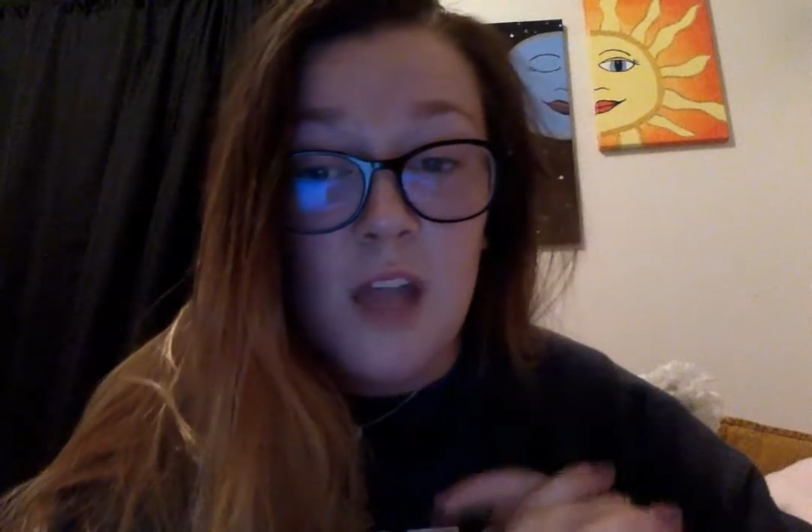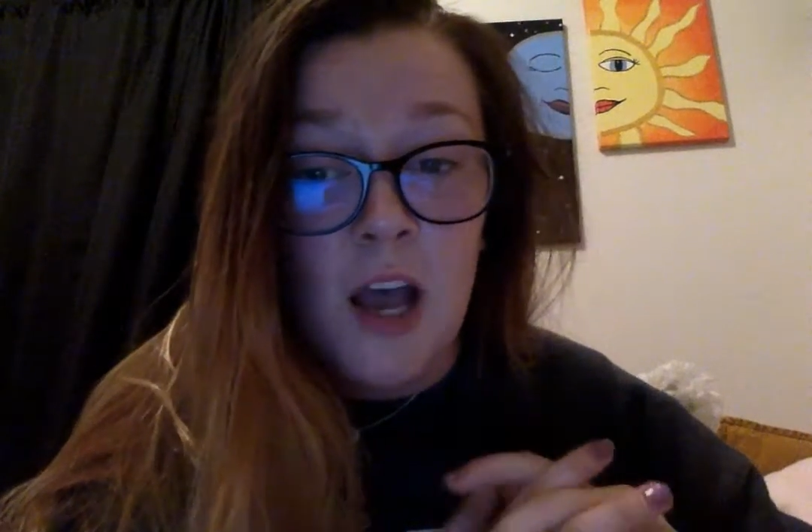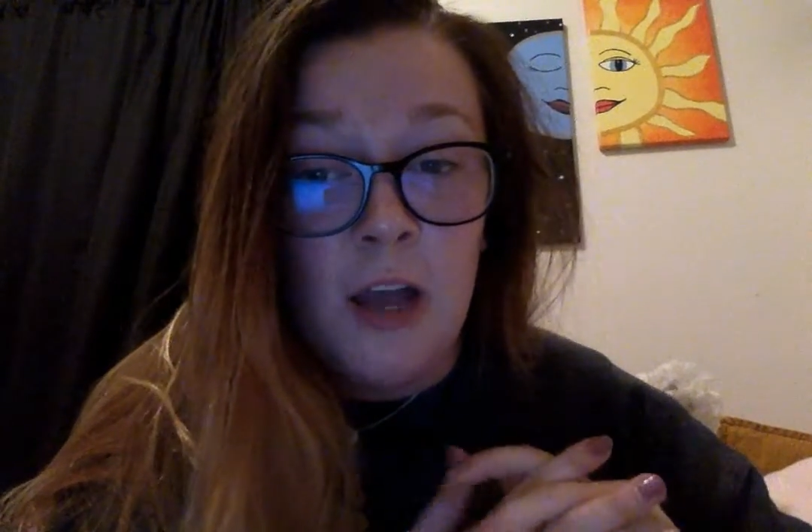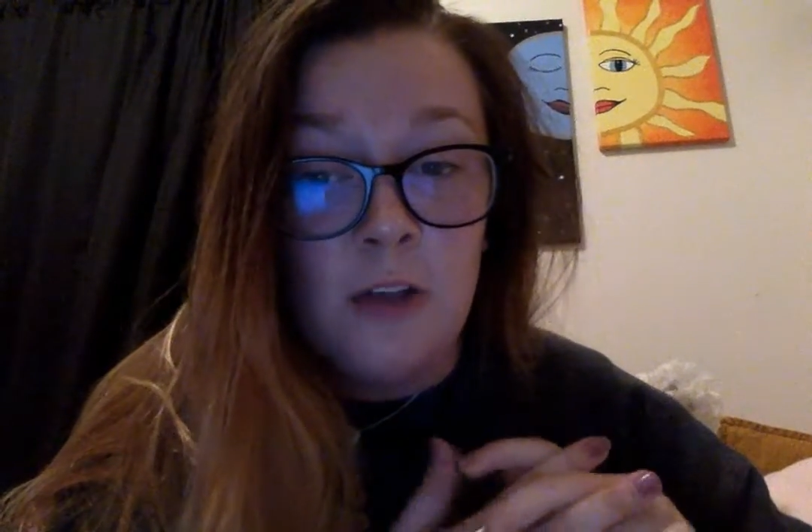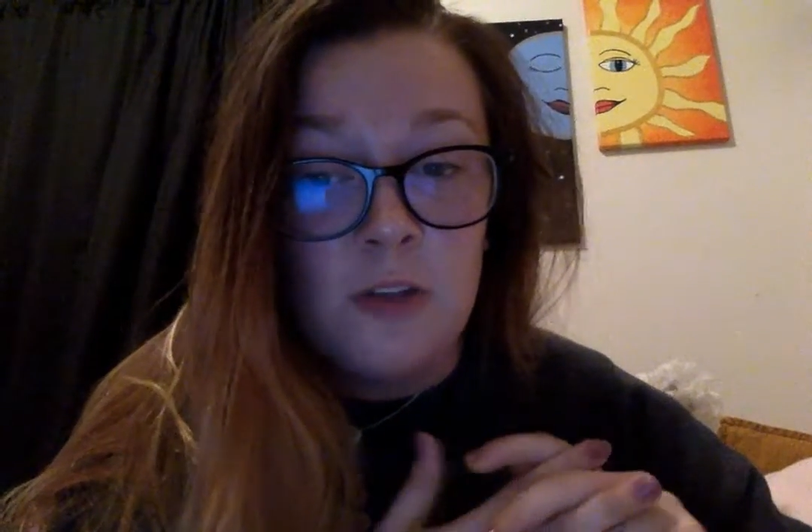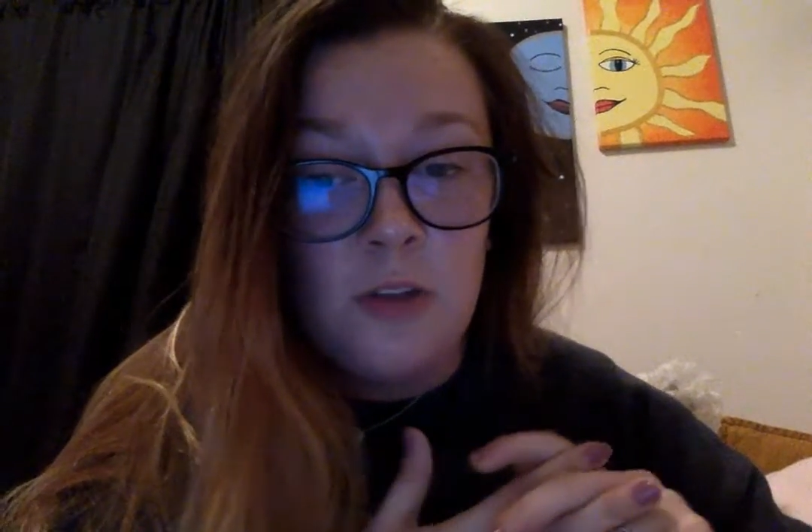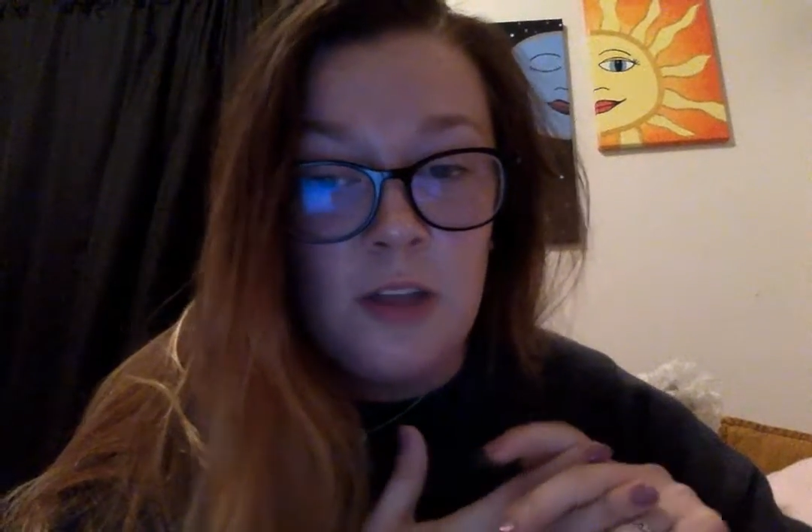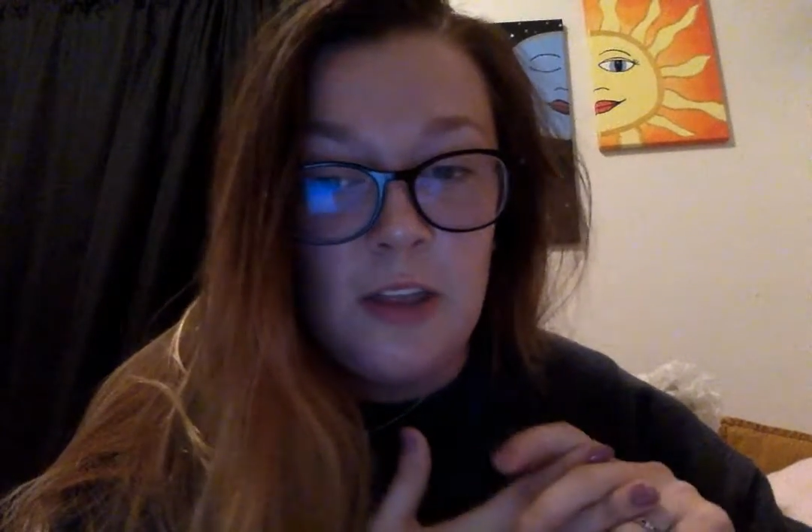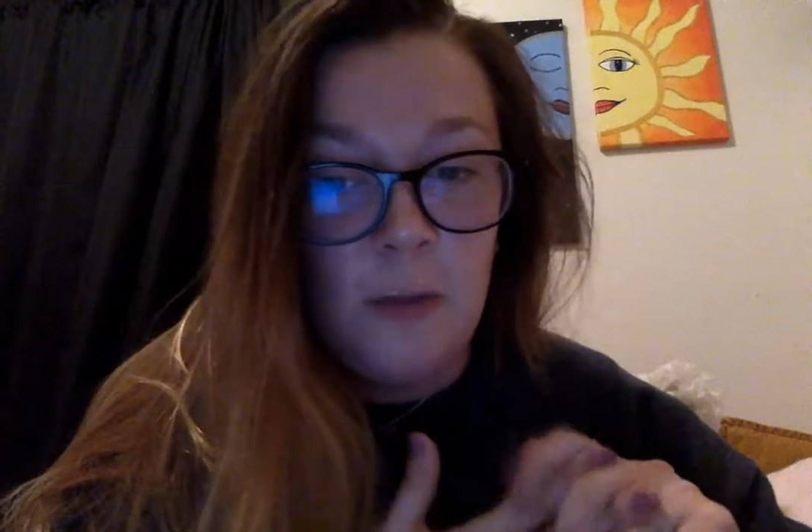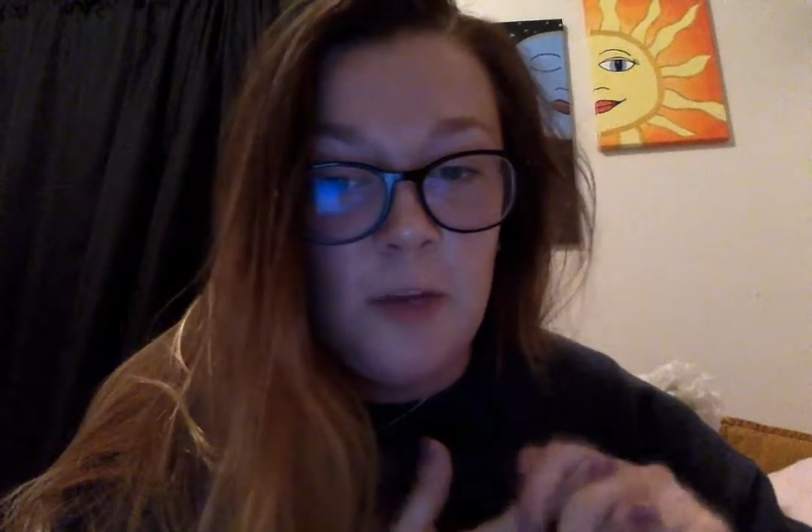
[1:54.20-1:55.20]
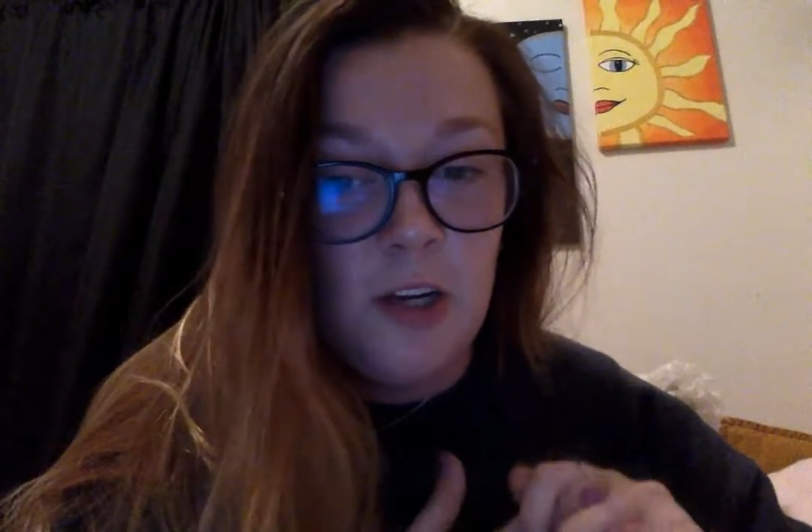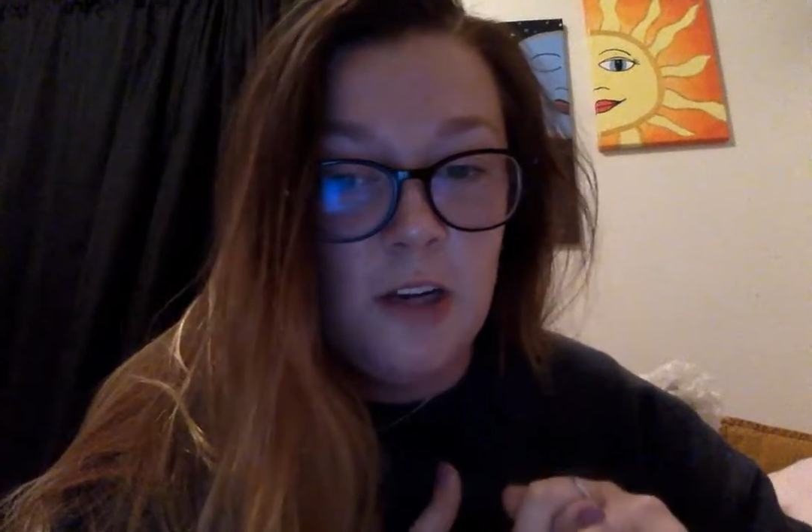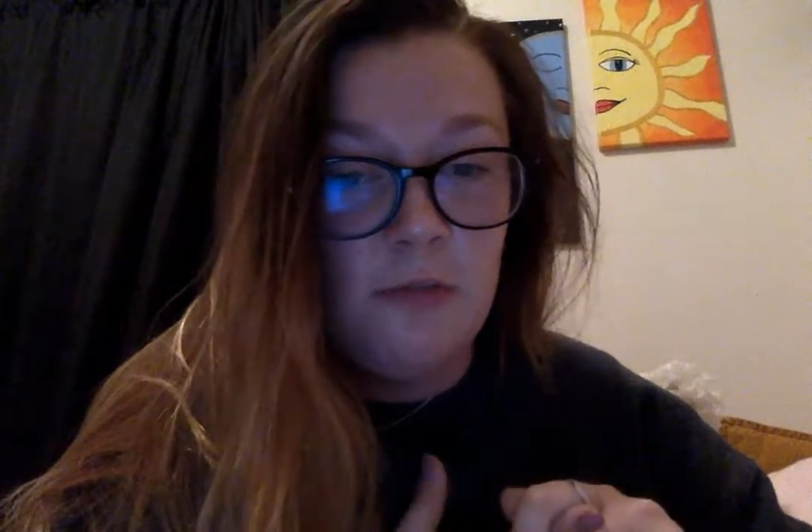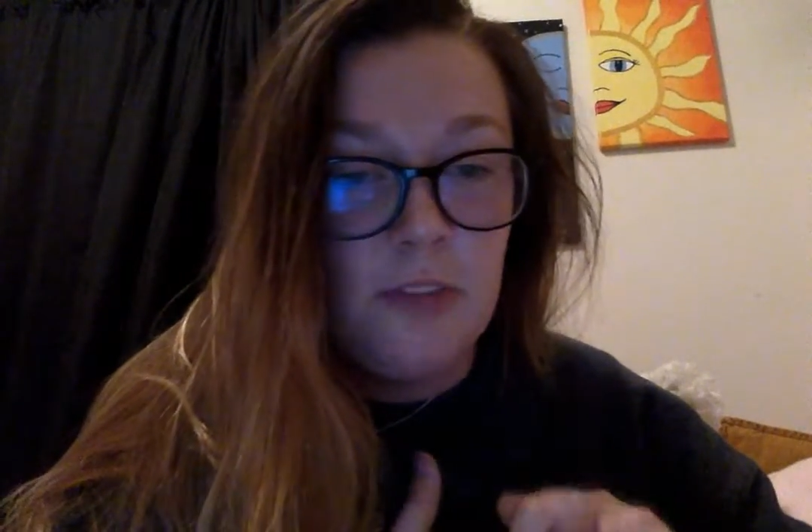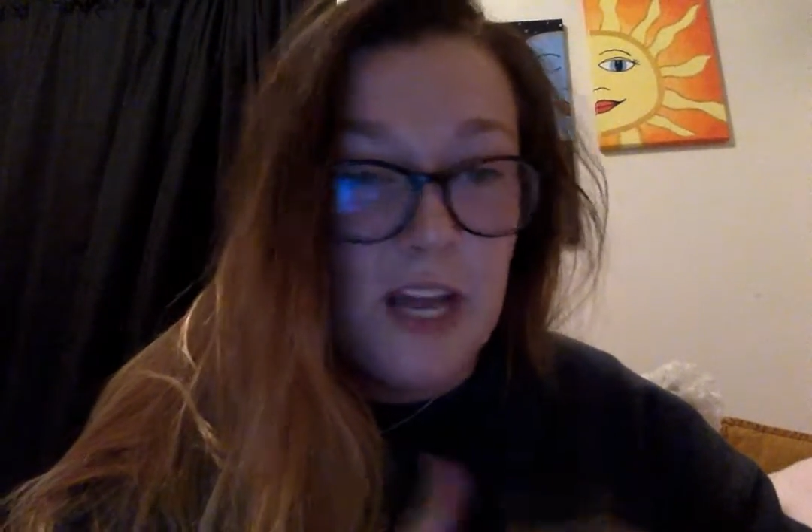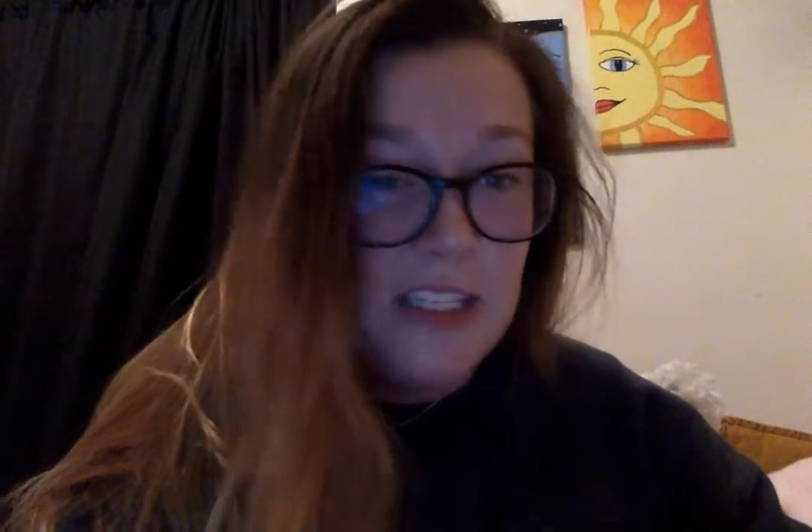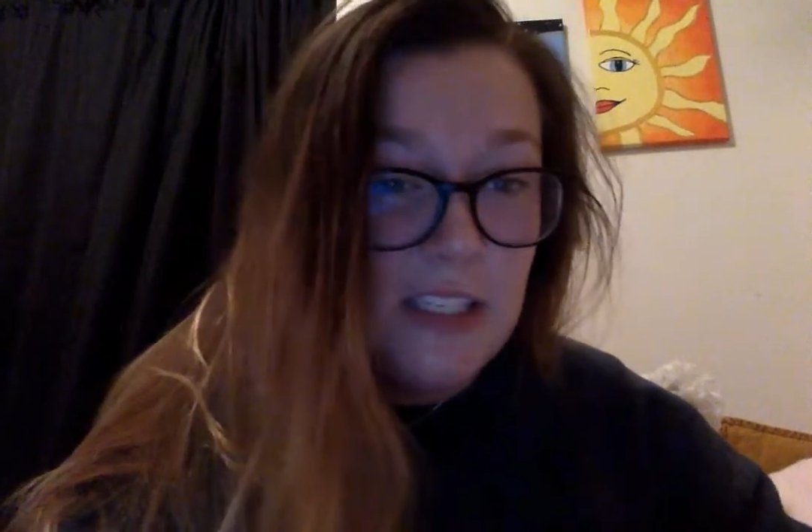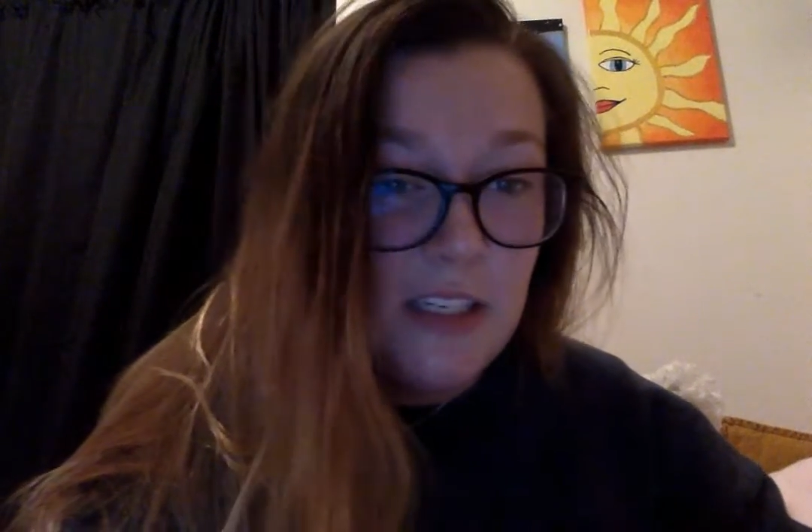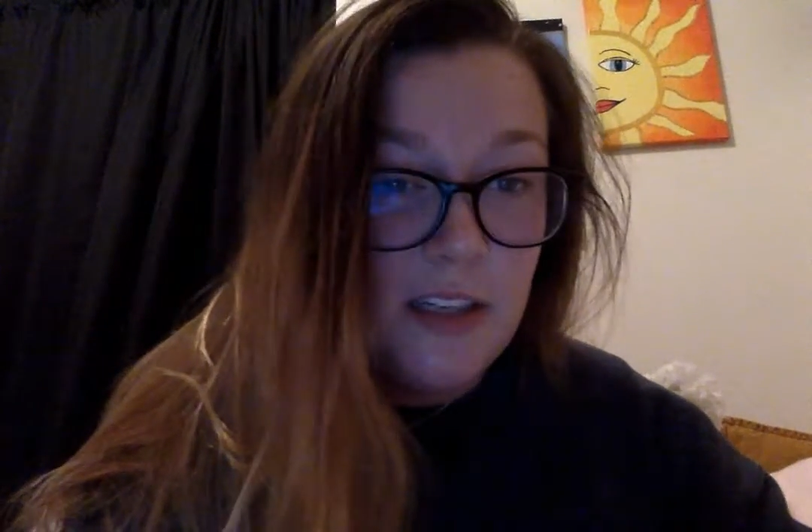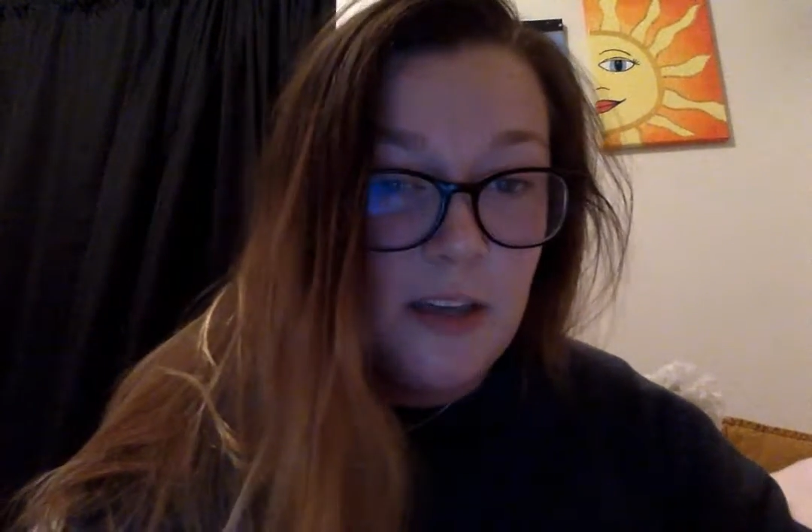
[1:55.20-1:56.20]
I also think that we could have
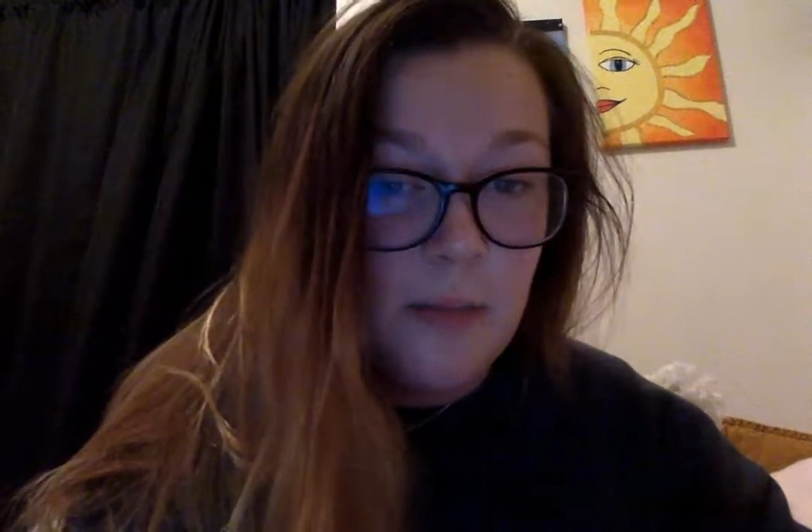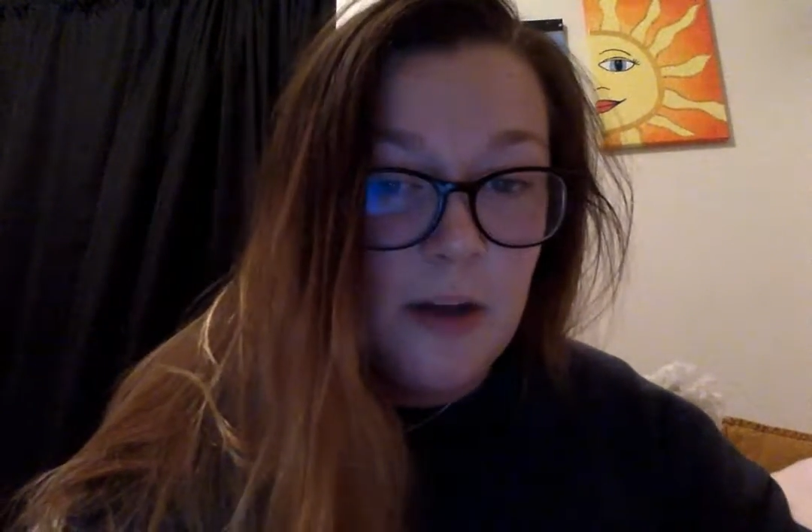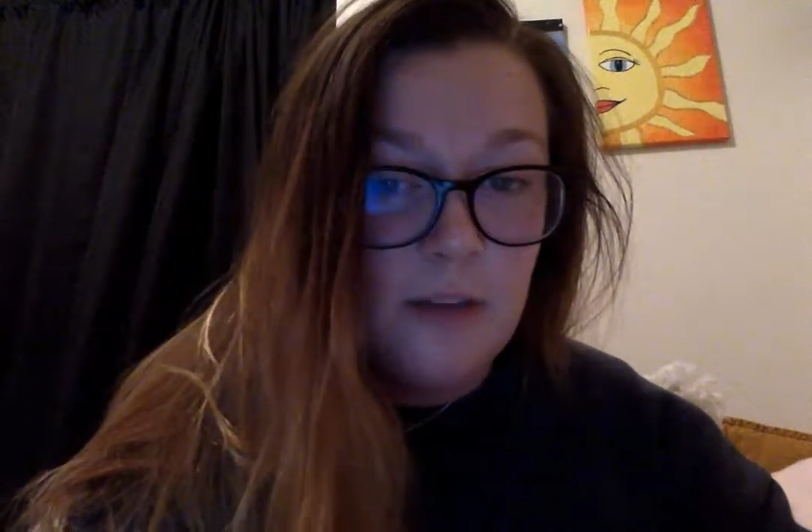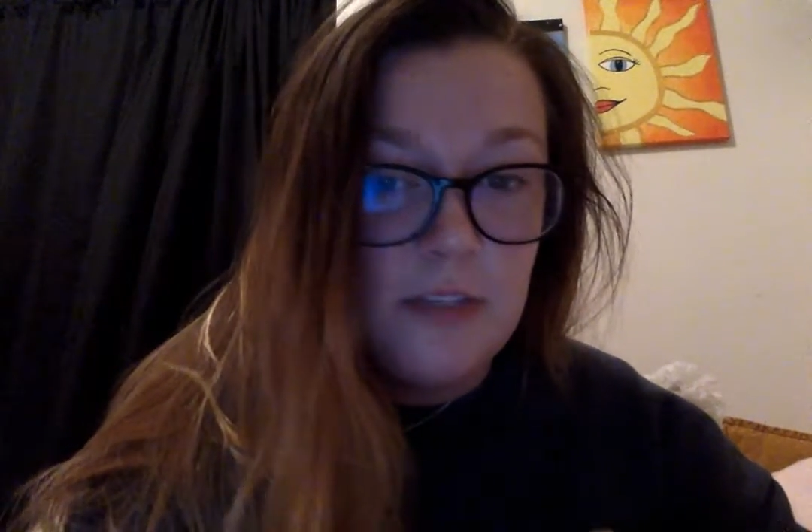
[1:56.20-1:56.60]
lessened the amount